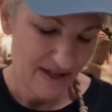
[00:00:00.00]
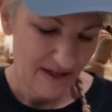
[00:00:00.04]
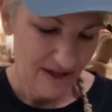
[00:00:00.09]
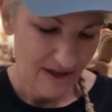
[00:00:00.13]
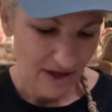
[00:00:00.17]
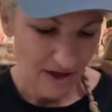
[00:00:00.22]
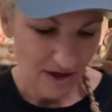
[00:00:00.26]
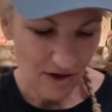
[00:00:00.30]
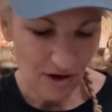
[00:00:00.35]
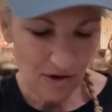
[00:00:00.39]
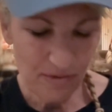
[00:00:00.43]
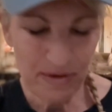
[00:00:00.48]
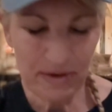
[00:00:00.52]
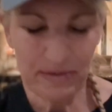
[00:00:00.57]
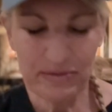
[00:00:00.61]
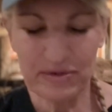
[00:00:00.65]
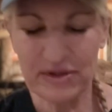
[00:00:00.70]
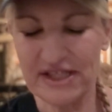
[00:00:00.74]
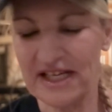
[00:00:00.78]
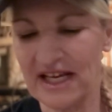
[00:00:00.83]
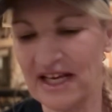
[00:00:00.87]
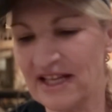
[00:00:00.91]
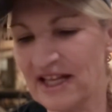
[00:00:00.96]
people
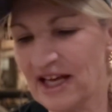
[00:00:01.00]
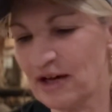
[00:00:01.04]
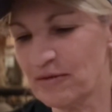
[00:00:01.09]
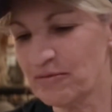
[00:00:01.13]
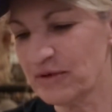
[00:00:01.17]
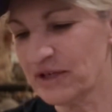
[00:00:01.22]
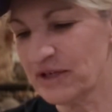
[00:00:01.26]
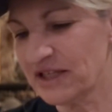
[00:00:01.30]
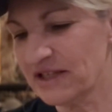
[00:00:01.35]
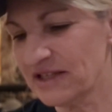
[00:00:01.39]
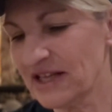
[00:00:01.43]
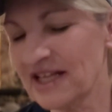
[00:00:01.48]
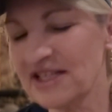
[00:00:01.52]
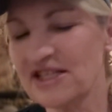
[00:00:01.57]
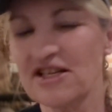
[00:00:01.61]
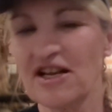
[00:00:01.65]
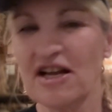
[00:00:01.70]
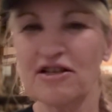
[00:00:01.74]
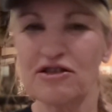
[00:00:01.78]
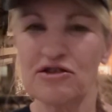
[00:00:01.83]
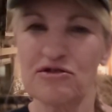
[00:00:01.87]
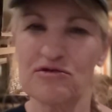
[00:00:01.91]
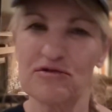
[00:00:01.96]
say that, but that's
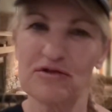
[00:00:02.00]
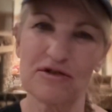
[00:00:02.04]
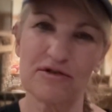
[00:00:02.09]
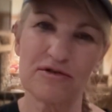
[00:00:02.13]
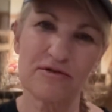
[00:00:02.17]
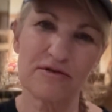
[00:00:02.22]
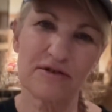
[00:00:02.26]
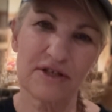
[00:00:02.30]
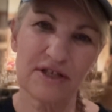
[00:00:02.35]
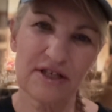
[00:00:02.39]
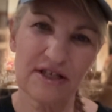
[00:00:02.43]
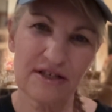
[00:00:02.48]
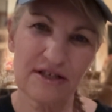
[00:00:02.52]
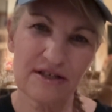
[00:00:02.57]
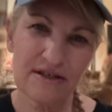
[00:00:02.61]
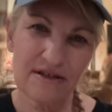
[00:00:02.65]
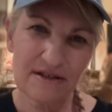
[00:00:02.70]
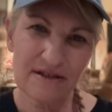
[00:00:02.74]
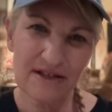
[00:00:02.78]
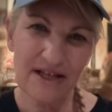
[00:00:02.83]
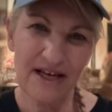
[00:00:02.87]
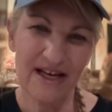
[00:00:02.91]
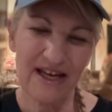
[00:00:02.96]
not true.
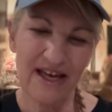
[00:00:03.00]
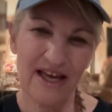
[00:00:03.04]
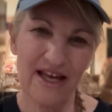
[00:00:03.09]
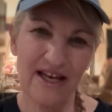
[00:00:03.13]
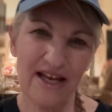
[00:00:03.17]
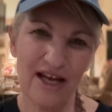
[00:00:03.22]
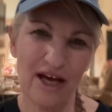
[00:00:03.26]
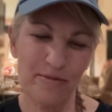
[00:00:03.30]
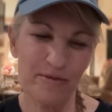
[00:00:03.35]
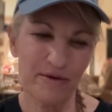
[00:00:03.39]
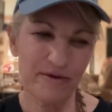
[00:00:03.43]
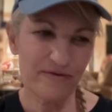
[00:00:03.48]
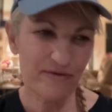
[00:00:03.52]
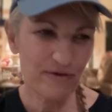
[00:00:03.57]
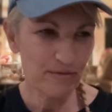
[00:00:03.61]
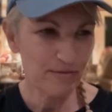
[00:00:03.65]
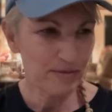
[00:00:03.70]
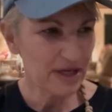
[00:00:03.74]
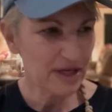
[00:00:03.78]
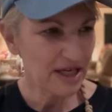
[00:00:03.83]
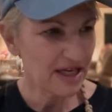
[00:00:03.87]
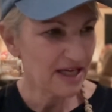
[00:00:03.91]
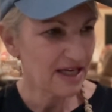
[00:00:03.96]
That can't happen for
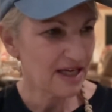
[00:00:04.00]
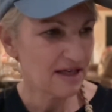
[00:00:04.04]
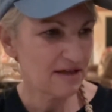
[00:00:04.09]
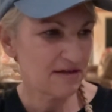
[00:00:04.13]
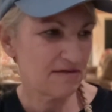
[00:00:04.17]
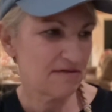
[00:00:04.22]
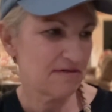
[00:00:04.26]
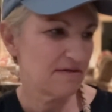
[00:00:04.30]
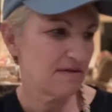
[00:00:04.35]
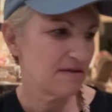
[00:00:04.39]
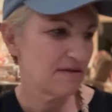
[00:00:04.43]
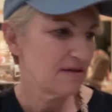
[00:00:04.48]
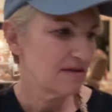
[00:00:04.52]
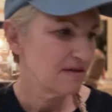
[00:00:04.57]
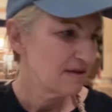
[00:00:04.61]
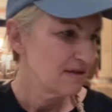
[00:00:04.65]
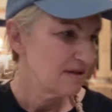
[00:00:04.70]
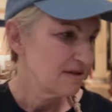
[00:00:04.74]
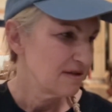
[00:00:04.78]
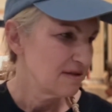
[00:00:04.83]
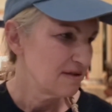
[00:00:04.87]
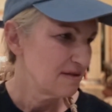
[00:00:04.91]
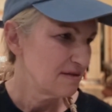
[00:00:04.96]
me.
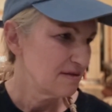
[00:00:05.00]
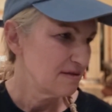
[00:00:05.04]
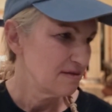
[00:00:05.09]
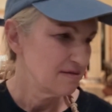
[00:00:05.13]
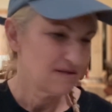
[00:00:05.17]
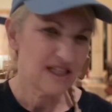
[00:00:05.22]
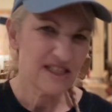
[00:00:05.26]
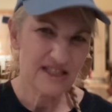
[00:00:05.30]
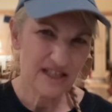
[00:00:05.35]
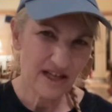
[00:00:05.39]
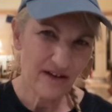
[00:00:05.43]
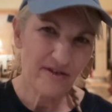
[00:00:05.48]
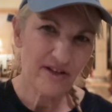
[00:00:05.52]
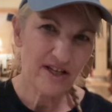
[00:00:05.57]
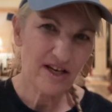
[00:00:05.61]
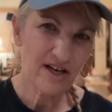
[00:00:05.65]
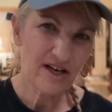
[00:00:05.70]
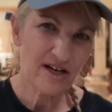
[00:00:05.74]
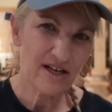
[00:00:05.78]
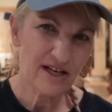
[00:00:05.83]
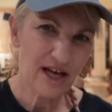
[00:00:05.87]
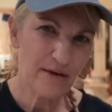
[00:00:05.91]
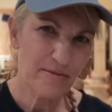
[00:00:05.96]
That's definitely not
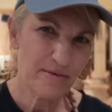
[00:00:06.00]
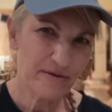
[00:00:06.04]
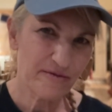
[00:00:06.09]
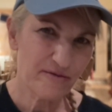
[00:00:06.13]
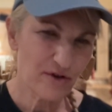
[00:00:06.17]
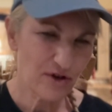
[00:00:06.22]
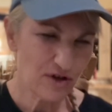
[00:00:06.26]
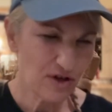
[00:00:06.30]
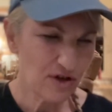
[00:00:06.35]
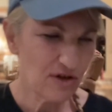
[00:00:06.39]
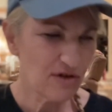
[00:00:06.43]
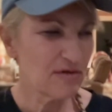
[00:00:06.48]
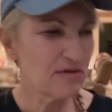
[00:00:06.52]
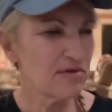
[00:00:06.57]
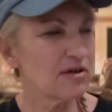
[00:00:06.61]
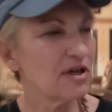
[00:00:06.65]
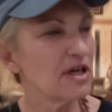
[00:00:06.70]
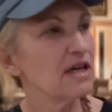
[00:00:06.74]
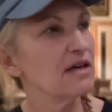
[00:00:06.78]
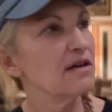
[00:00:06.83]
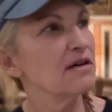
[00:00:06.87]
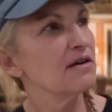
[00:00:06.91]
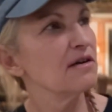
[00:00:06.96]
going to happen for you.
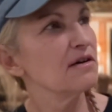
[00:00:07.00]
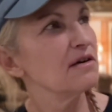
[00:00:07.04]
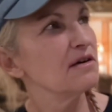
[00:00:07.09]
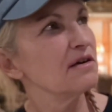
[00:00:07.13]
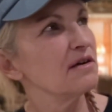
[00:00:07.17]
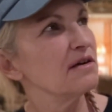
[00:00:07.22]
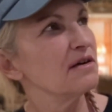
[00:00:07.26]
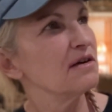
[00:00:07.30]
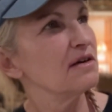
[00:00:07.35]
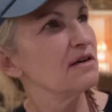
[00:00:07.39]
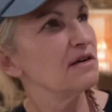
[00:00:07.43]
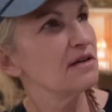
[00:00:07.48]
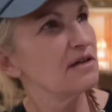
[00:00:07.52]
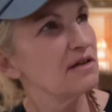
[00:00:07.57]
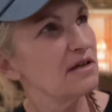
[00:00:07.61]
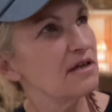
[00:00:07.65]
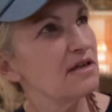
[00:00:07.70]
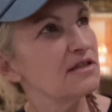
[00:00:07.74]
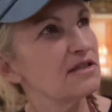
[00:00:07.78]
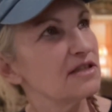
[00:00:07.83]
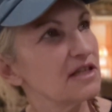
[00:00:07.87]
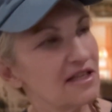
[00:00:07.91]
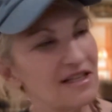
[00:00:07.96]

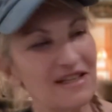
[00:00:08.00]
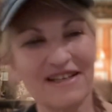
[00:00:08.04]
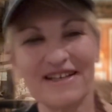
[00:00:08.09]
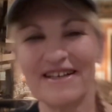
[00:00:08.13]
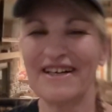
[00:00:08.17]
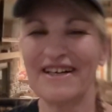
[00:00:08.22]
Which